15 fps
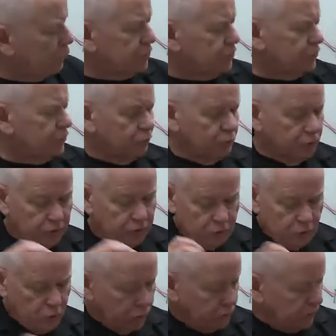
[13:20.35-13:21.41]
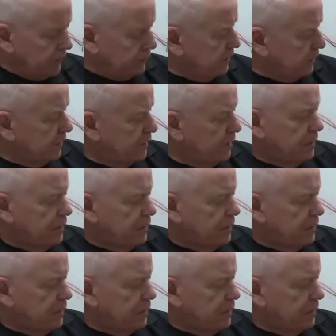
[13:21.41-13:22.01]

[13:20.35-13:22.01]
which is a really cool idea,